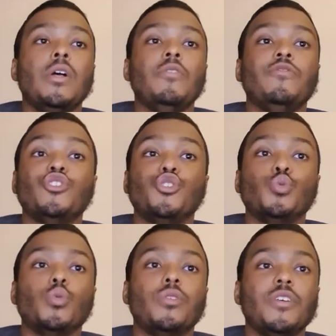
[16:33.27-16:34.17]
for
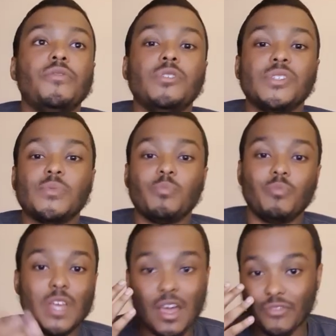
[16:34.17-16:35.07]
sure if you just
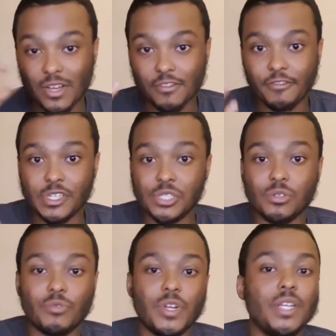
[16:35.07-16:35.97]
have like a vision
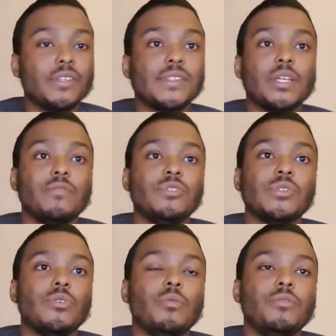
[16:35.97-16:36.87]
already instead of just
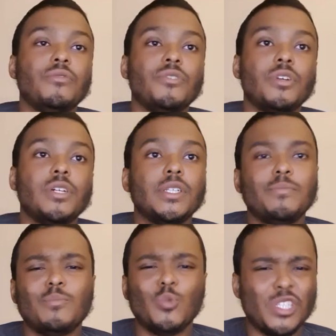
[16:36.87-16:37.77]
going off your gut,
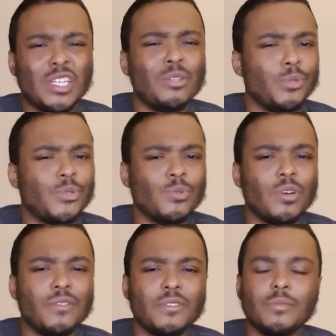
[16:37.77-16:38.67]
which I do too
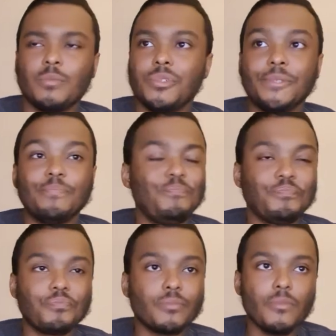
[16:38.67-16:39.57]
often. But
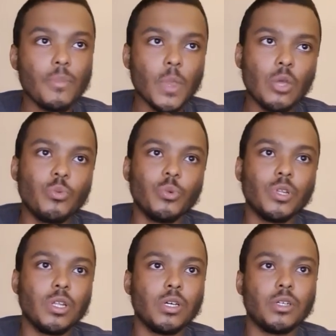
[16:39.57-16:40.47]

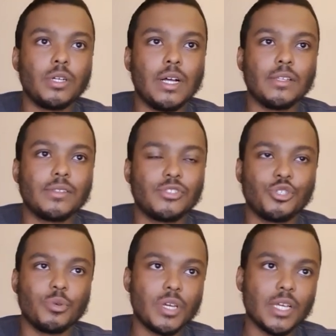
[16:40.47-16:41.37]
I'll
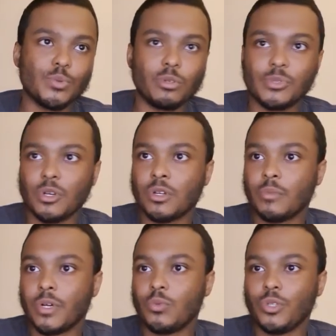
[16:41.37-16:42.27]
show you guys what I'm talking
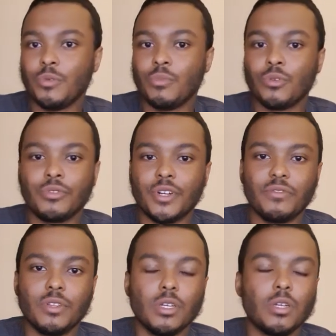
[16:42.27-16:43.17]
about with the motor and
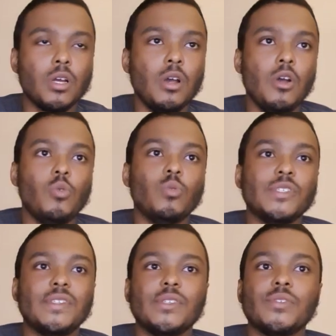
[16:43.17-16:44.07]
everything
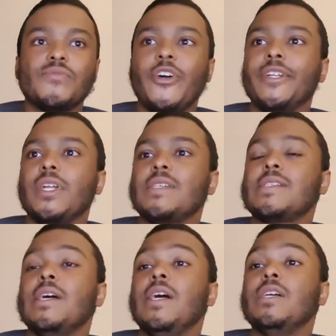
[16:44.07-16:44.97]
once this is finalized.
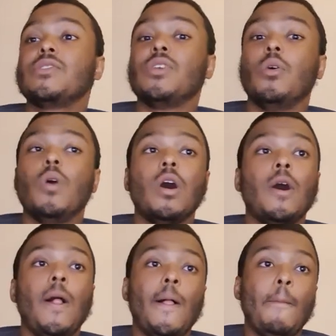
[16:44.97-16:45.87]

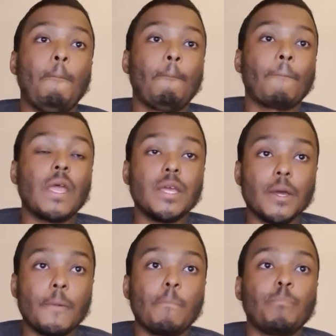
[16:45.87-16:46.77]
So yeah,